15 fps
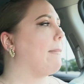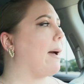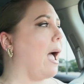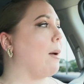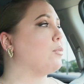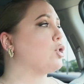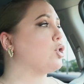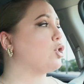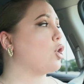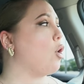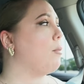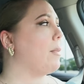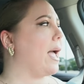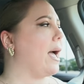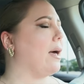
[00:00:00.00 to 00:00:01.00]
I'm
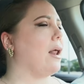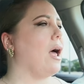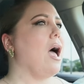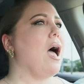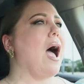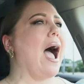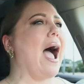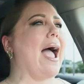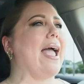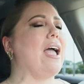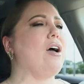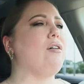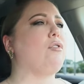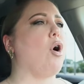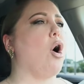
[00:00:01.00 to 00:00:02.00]
so mad. I
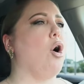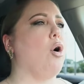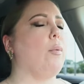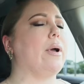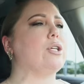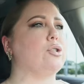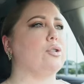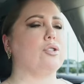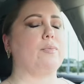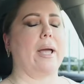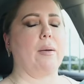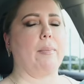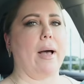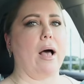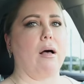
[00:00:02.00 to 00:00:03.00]
have always used
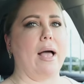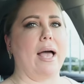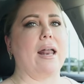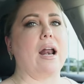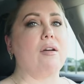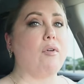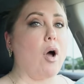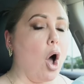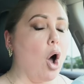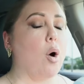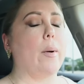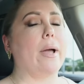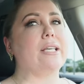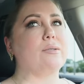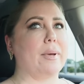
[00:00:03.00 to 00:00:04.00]
PayPal and I've
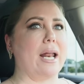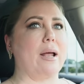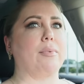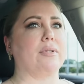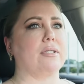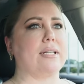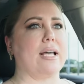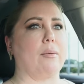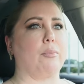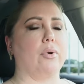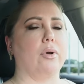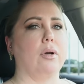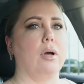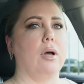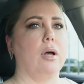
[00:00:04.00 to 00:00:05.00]
always been able to tip.
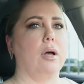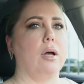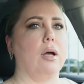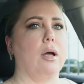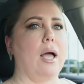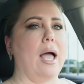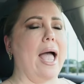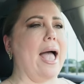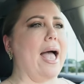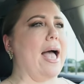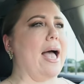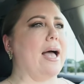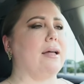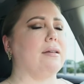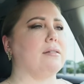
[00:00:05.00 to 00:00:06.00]

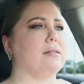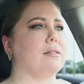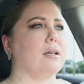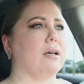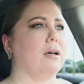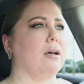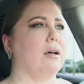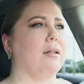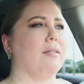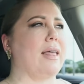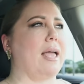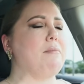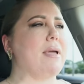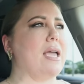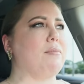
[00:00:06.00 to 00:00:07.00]
And
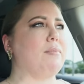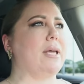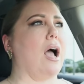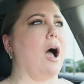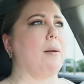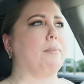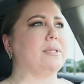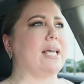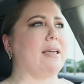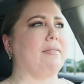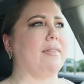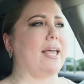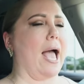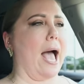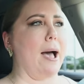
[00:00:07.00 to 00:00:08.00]
they made me update
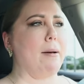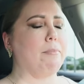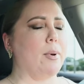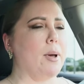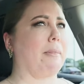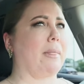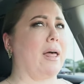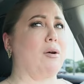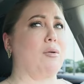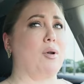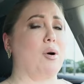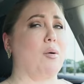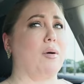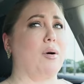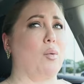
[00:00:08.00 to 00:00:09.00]
the app, I don't
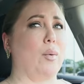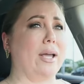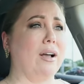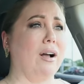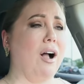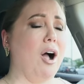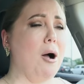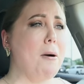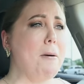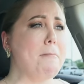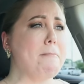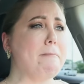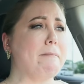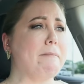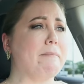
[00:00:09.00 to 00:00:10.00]
know, a week ago,
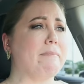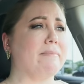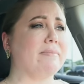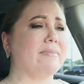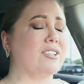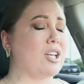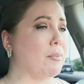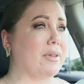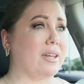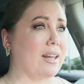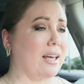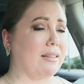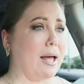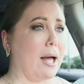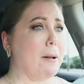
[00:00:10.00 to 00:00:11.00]
something
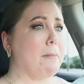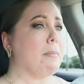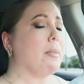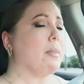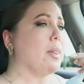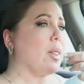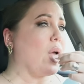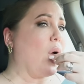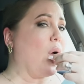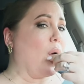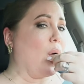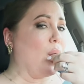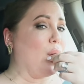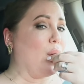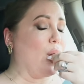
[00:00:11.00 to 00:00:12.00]
like that.
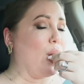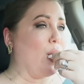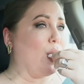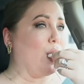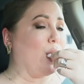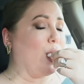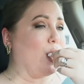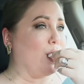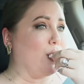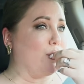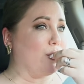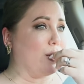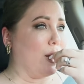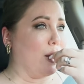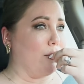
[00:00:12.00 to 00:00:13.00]
And now I can't leave
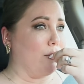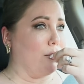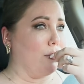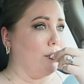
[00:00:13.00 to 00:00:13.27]
a tip.